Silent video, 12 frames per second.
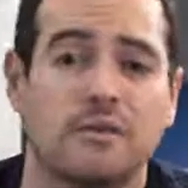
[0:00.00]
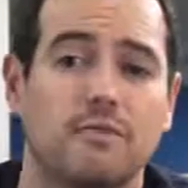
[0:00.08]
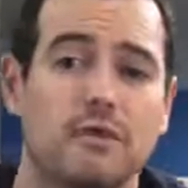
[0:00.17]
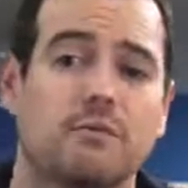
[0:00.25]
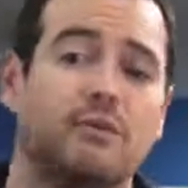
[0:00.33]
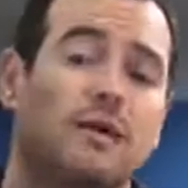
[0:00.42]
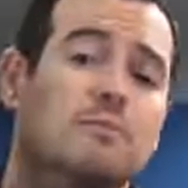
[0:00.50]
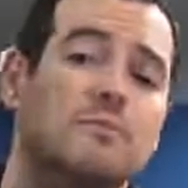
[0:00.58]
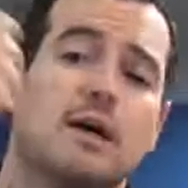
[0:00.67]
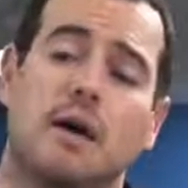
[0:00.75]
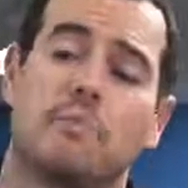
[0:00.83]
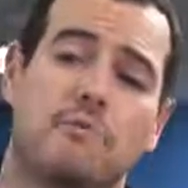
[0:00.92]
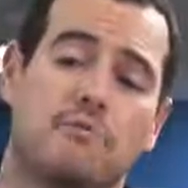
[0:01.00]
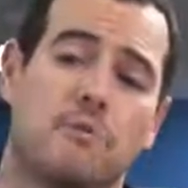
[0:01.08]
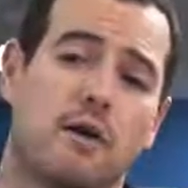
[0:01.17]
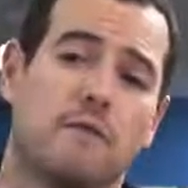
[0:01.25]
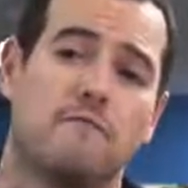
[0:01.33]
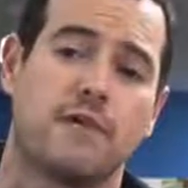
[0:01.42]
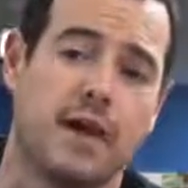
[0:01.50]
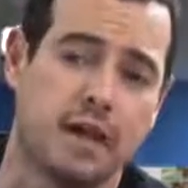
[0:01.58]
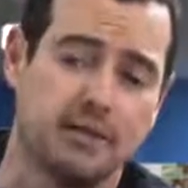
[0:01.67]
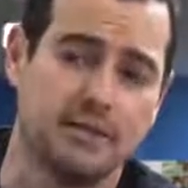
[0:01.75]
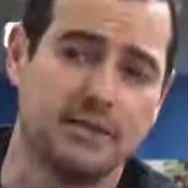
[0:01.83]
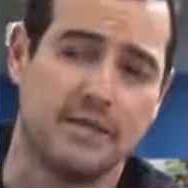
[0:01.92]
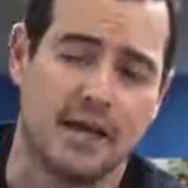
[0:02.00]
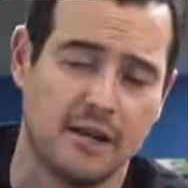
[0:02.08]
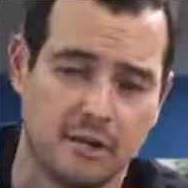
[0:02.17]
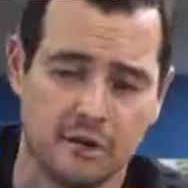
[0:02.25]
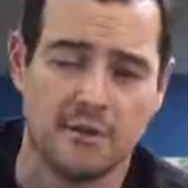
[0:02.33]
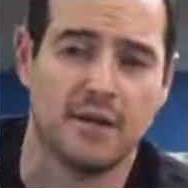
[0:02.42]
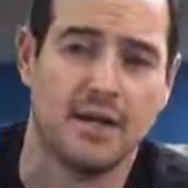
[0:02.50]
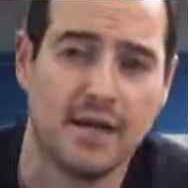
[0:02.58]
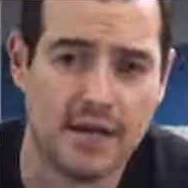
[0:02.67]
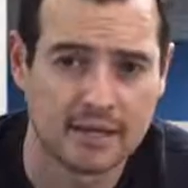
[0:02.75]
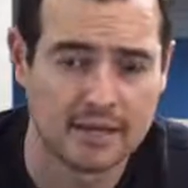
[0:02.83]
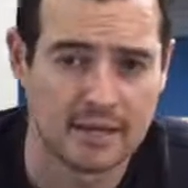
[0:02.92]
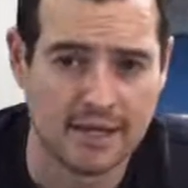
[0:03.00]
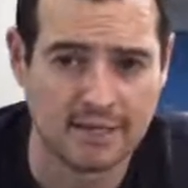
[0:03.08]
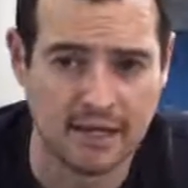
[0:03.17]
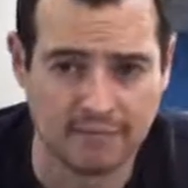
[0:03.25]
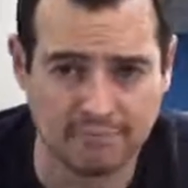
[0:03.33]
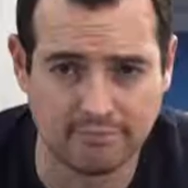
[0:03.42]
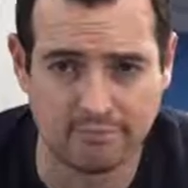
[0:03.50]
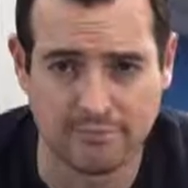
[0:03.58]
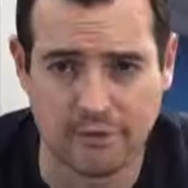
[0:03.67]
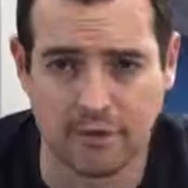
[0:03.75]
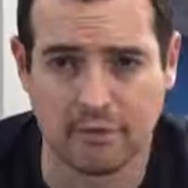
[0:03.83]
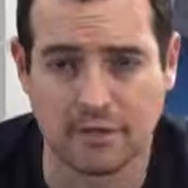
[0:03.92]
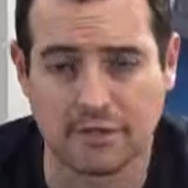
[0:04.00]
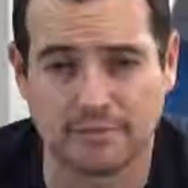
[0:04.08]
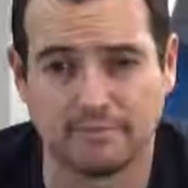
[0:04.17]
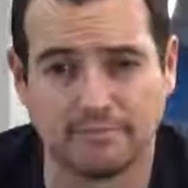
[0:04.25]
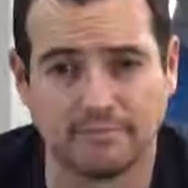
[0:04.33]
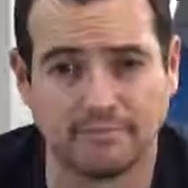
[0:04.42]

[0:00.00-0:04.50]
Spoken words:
Give the video a thumbs up if you are a fan of Nintendo. Until next time, I'm John Ranger.